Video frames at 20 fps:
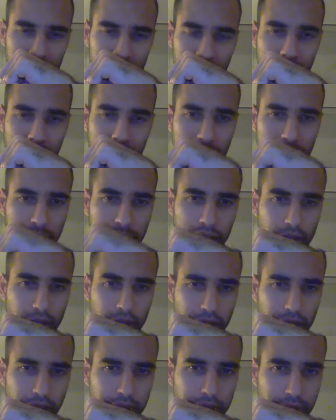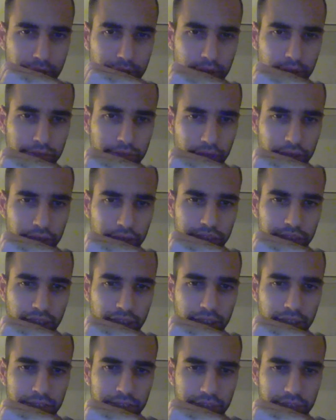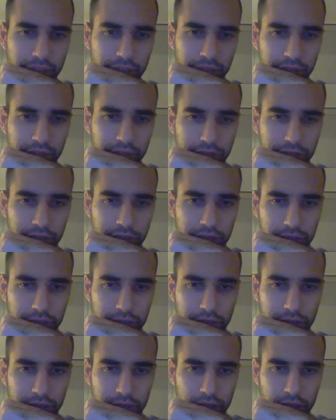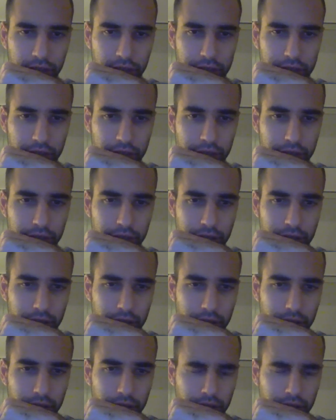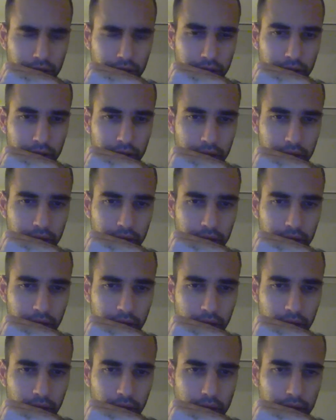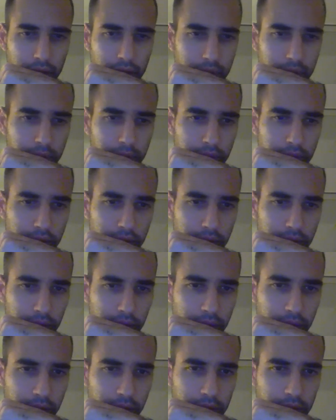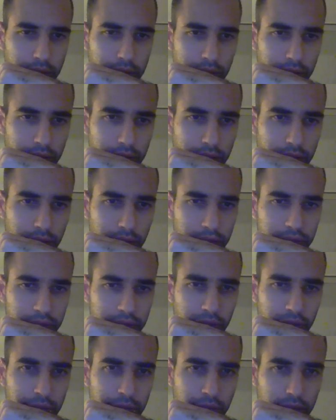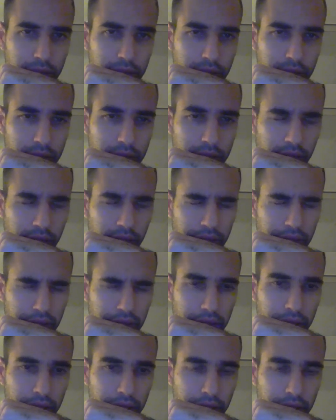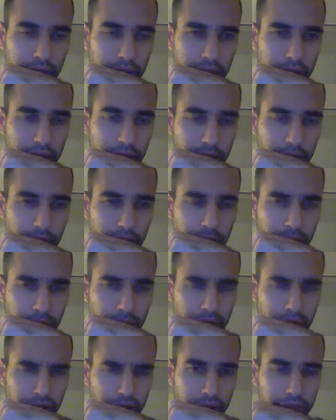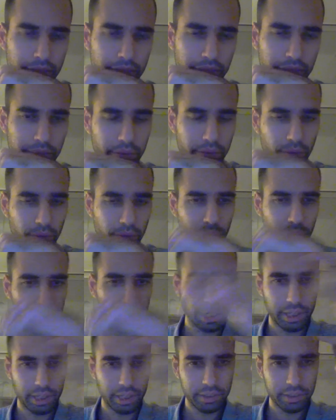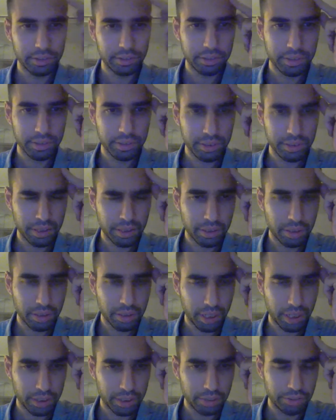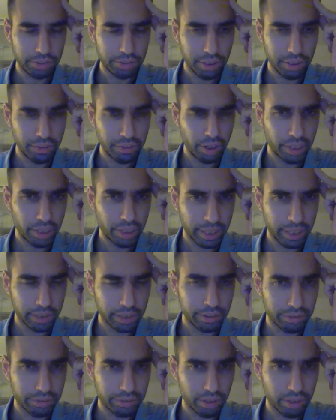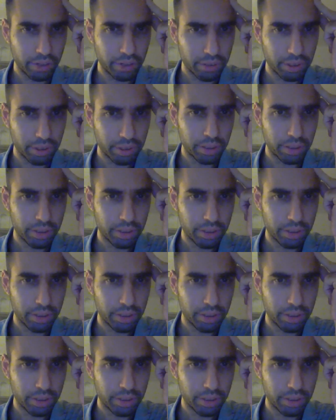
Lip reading: I like lock it up as far as king safety is concerned. King safety here, king bishop here, something down the line. We gotta get something rolling, guys. Can't just live on like this forever.